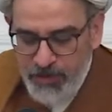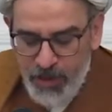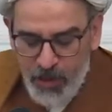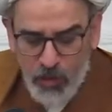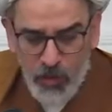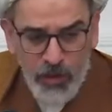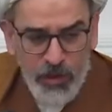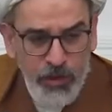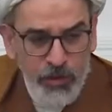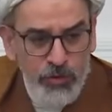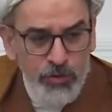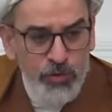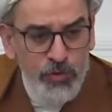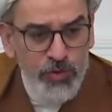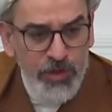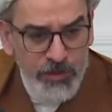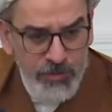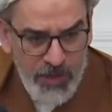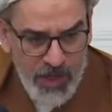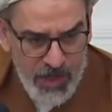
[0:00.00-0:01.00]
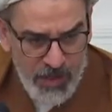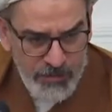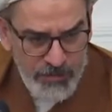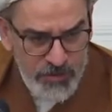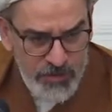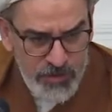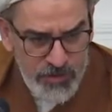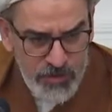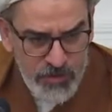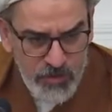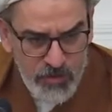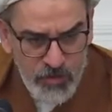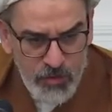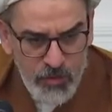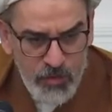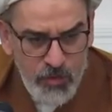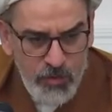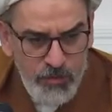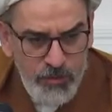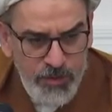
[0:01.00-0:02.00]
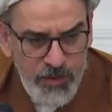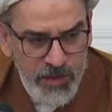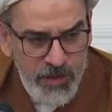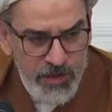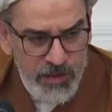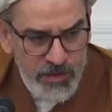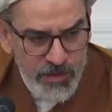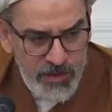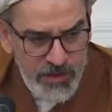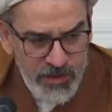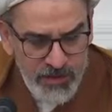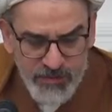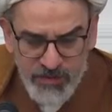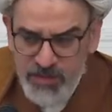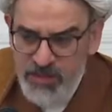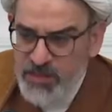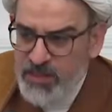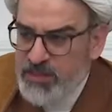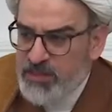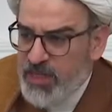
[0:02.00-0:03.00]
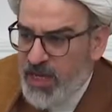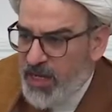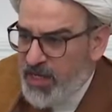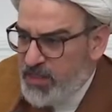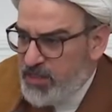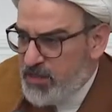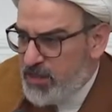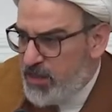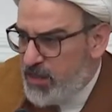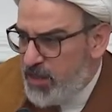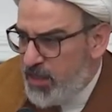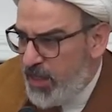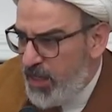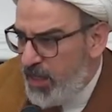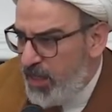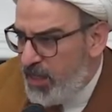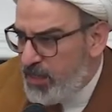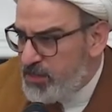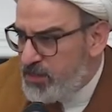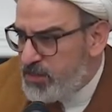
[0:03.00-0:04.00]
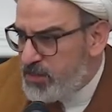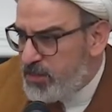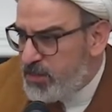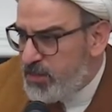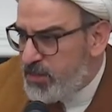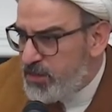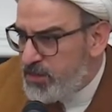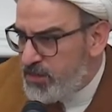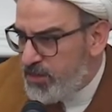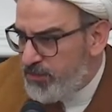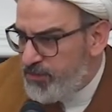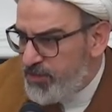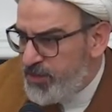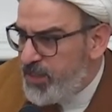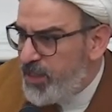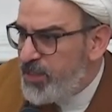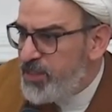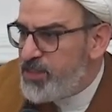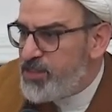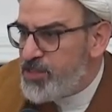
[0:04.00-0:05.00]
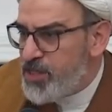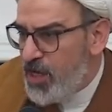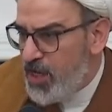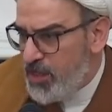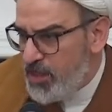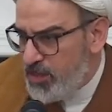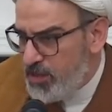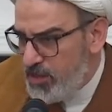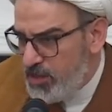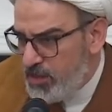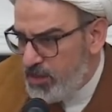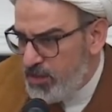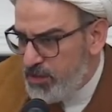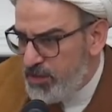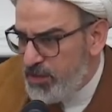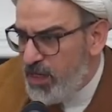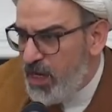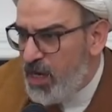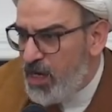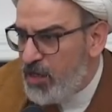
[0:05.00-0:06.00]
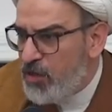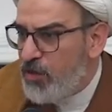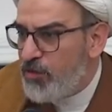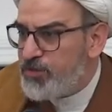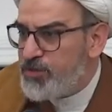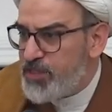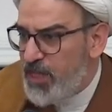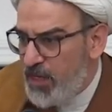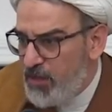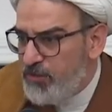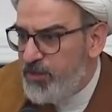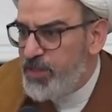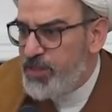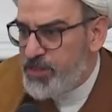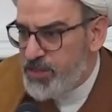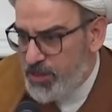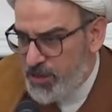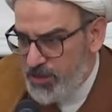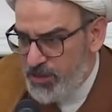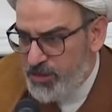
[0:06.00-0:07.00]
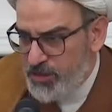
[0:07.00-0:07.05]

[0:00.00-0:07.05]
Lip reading: There are only two imams who've been given the title as Safina-e-Nijat, the Ark of Salvation,